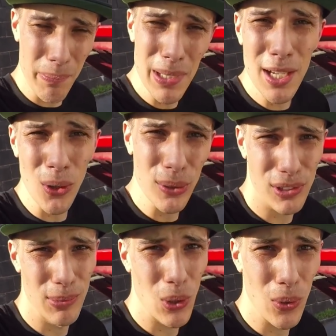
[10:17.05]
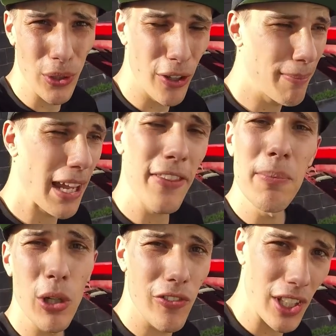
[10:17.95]
big or small, no matter the
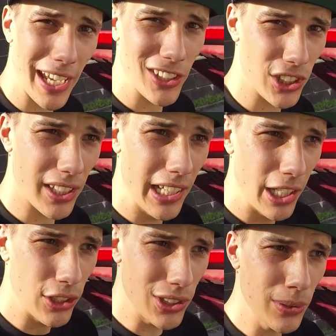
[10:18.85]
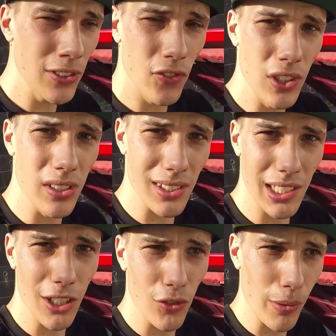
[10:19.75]
modification, do it for
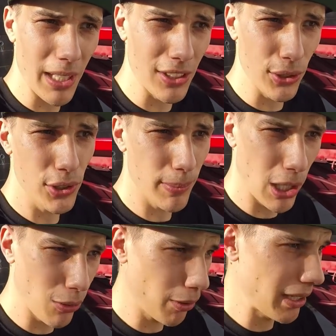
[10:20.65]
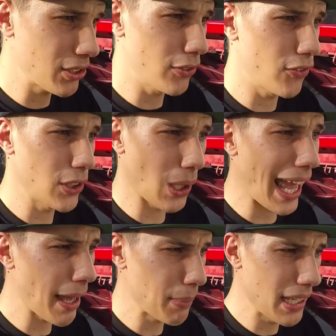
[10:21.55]
yourself. What makes you smile, what makes you feel
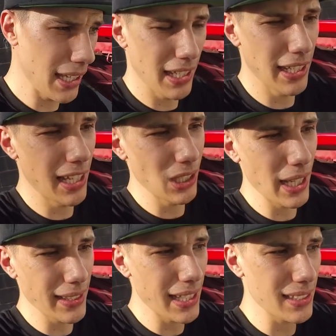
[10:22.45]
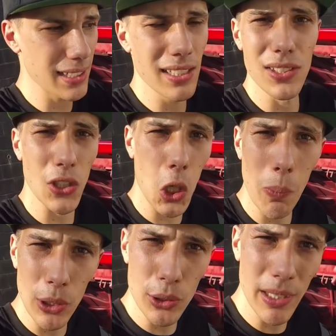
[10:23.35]
happy and like that sense of
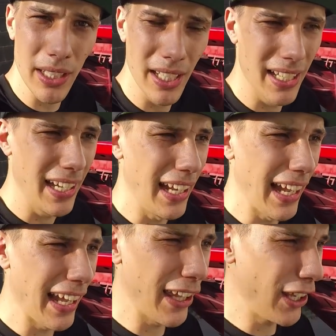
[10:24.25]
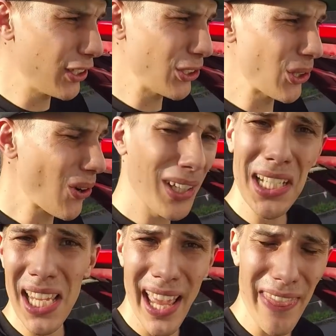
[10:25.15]
accomplishment. And you're not
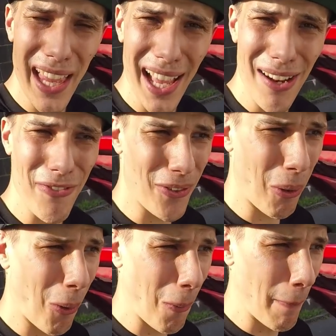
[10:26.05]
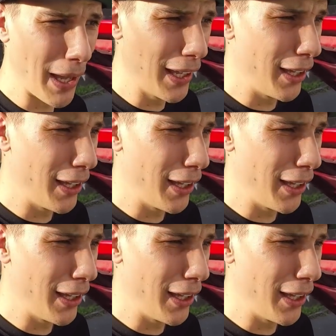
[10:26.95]
gonna get that from